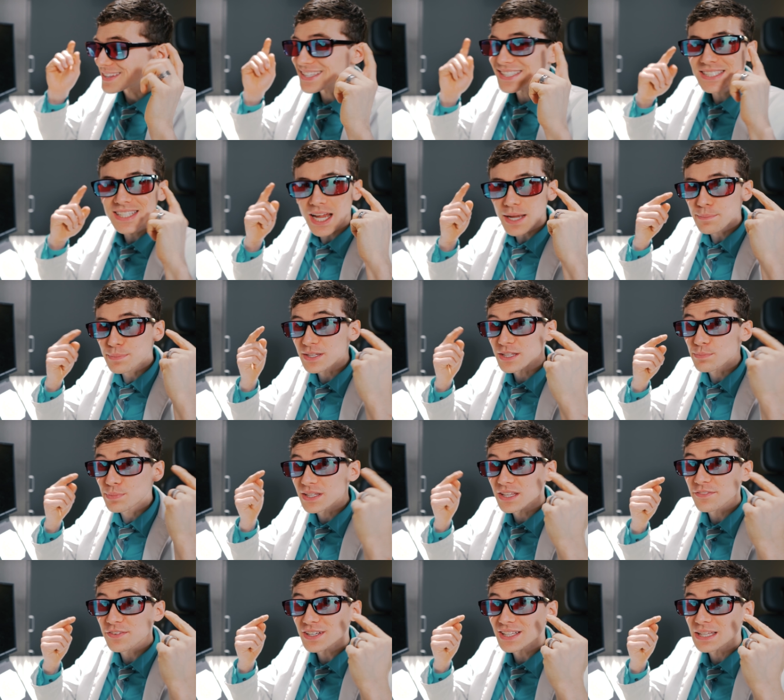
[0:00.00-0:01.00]
This type is
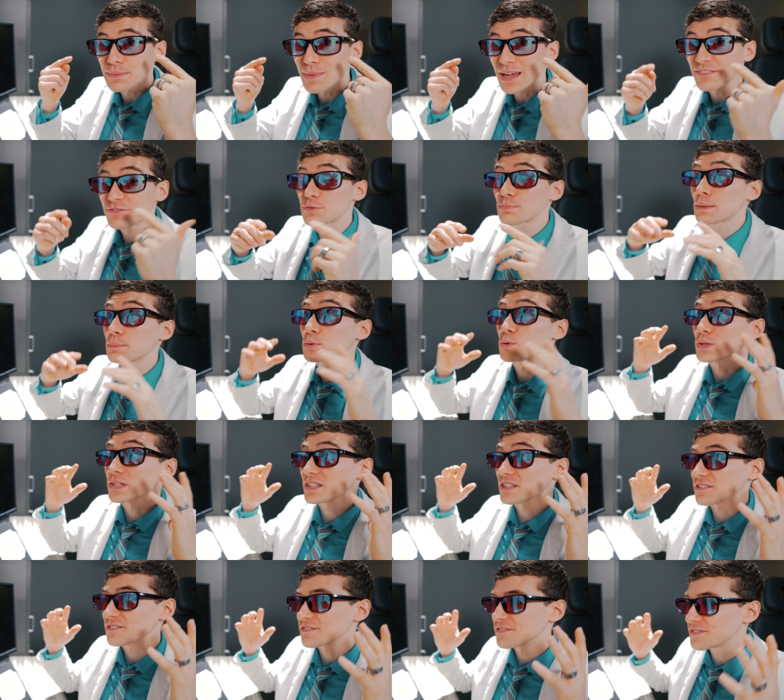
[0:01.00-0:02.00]
specifically meant for people with
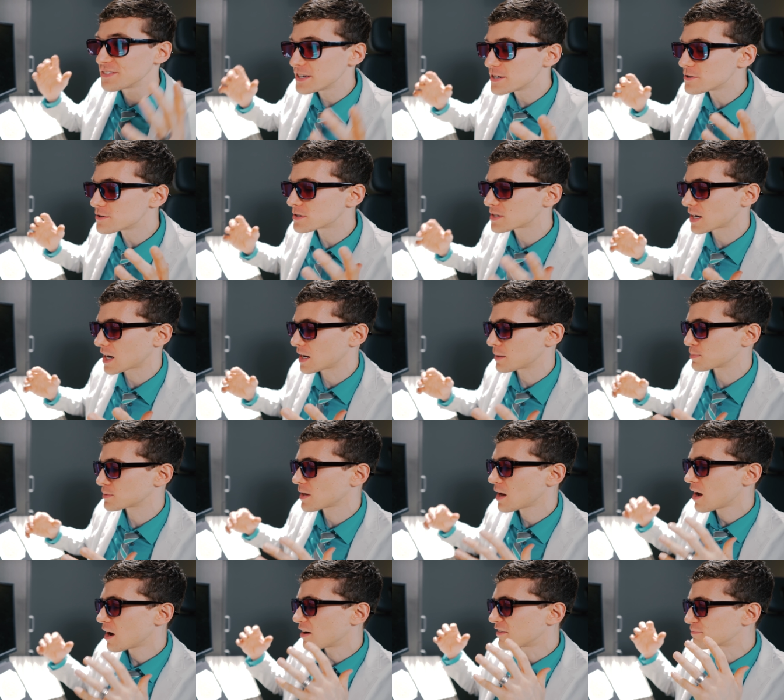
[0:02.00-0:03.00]
severe
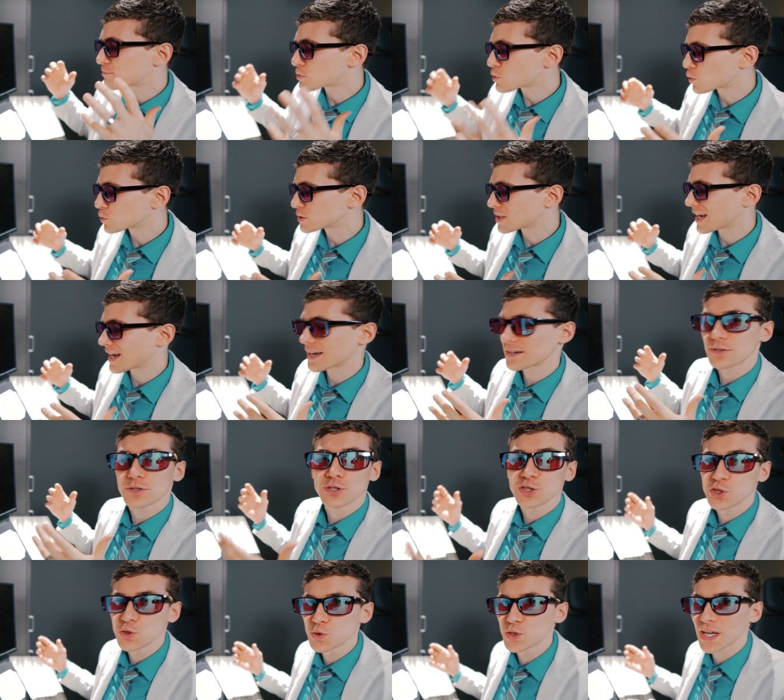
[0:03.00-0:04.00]
types of protan
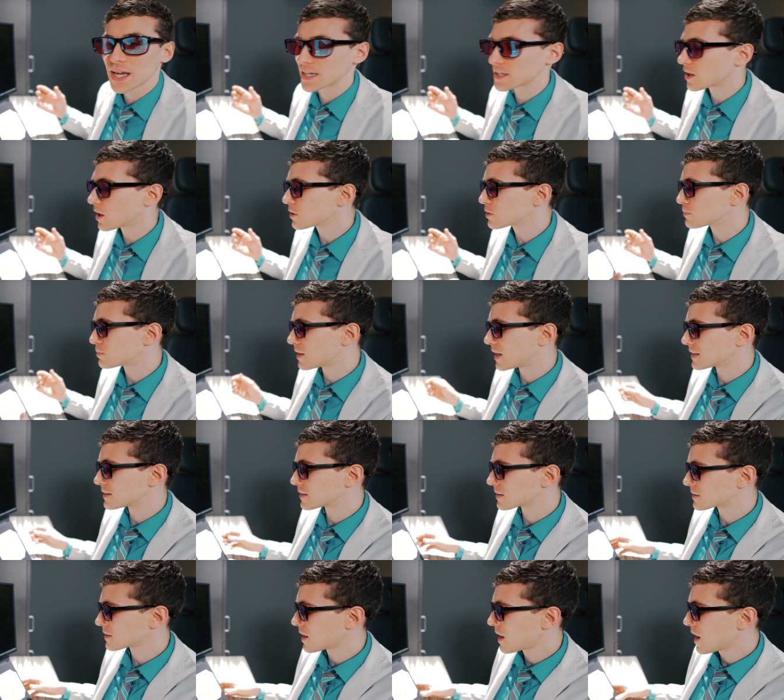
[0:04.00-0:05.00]
or deutan
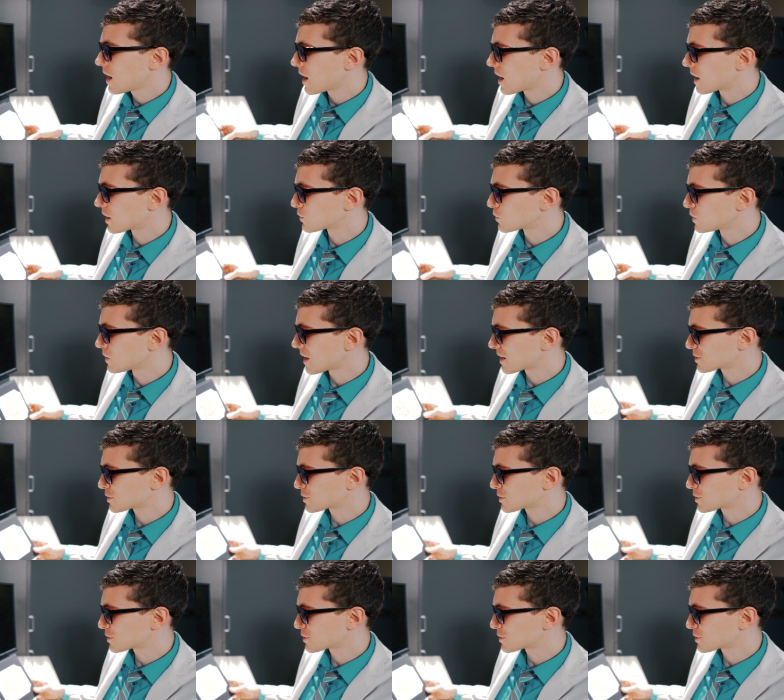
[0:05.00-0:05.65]
colorblindness, and we'll